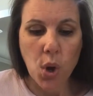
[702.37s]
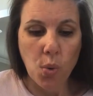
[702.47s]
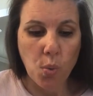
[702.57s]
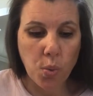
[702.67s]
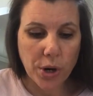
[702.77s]

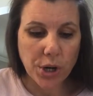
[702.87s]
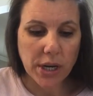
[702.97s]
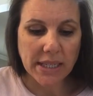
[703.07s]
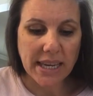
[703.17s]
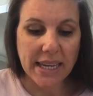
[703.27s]
we're going
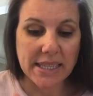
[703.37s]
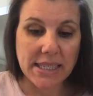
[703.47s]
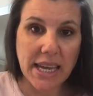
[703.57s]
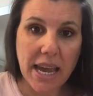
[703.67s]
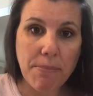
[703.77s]
to take a
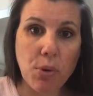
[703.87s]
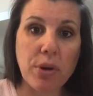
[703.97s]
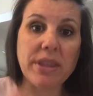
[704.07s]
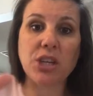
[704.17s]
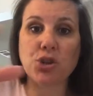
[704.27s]
sample
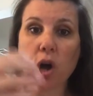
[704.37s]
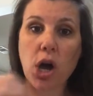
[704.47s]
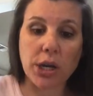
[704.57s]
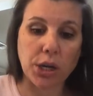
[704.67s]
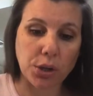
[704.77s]
and then draw a
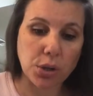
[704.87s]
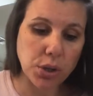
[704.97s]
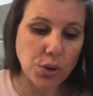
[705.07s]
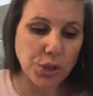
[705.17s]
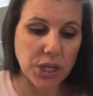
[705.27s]

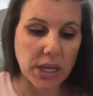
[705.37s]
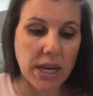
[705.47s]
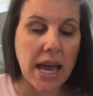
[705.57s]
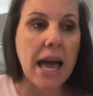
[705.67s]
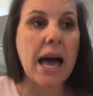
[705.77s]
conclusion
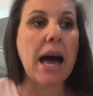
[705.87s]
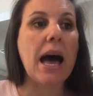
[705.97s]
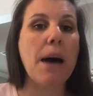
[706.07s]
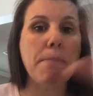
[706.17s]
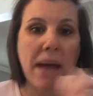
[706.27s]

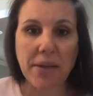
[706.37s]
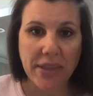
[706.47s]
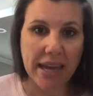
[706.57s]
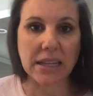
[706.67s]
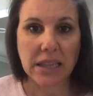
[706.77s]
about
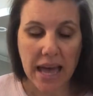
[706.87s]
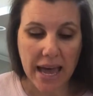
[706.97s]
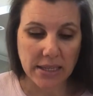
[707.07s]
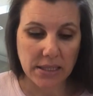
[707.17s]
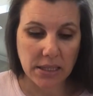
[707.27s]
that
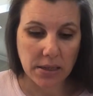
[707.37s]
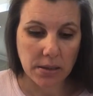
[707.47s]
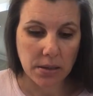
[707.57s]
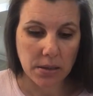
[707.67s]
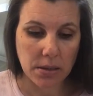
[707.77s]
class.
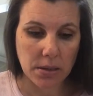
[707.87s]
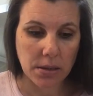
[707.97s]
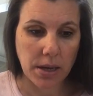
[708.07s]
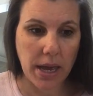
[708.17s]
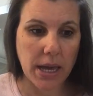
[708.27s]

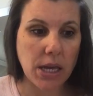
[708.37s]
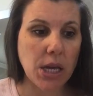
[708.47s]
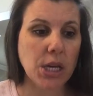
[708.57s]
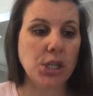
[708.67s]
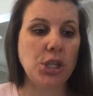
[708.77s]
Okay,
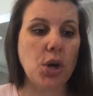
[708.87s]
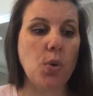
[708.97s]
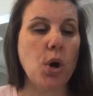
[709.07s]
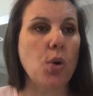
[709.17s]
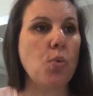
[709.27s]
so
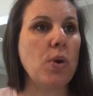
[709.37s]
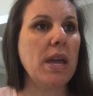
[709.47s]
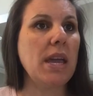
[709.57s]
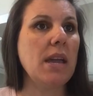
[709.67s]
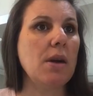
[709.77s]

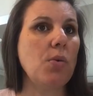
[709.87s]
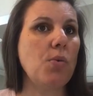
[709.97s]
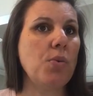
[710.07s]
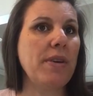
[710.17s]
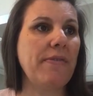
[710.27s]
we
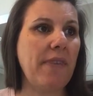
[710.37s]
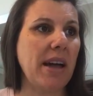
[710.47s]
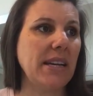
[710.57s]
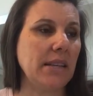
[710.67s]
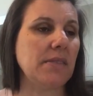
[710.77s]

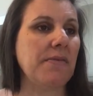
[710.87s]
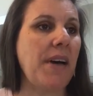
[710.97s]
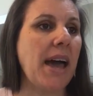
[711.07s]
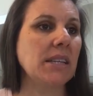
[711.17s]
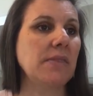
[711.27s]
find out some
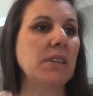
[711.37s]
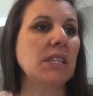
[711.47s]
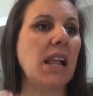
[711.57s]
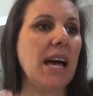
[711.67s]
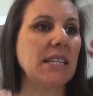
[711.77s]
facts of this
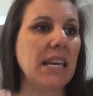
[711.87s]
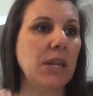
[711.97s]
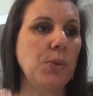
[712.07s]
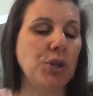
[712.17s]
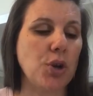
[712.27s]
class and then
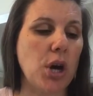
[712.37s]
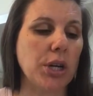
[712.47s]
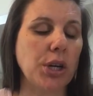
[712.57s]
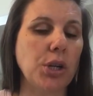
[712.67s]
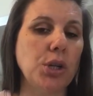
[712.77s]
we draw a
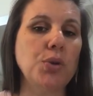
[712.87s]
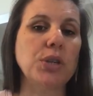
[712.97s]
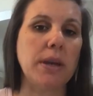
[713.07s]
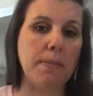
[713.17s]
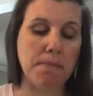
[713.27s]

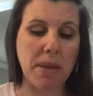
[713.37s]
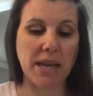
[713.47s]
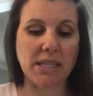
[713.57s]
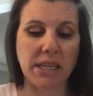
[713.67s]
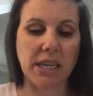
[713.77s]
conclusion
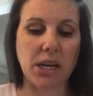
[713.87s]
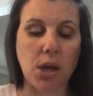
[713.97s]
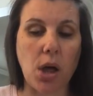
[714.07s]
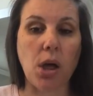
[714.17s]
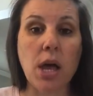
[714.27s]
basing it at
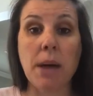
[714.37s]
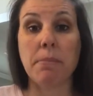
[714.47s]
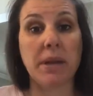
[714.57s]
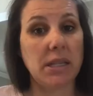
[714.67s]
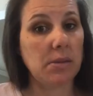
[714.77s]
all.
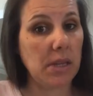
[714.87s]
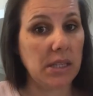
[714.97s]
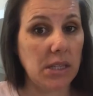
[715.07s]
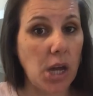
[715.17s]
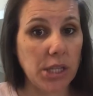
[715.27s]
But
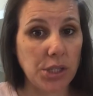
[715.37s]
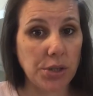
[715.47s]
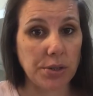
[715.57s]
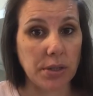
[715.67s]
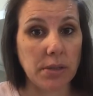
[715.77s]
it's not
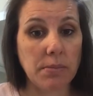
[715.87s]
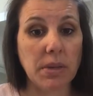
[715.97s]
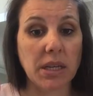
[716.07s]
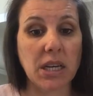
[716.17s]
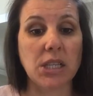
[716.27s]
certain,
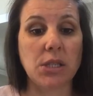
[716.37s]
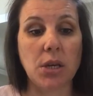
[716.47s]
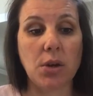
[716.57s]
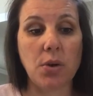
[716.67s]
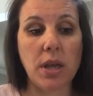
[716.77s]
because
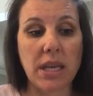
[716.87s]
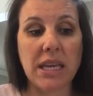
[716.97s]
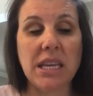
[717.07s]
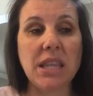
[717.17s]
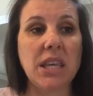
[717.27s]

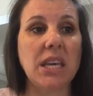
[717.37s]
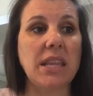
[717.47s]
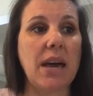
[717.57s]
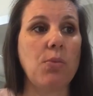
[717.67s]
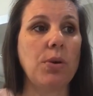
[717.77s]
anything
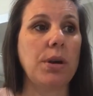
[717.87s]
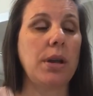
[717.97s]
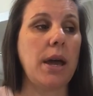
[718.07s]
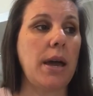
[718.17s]
that would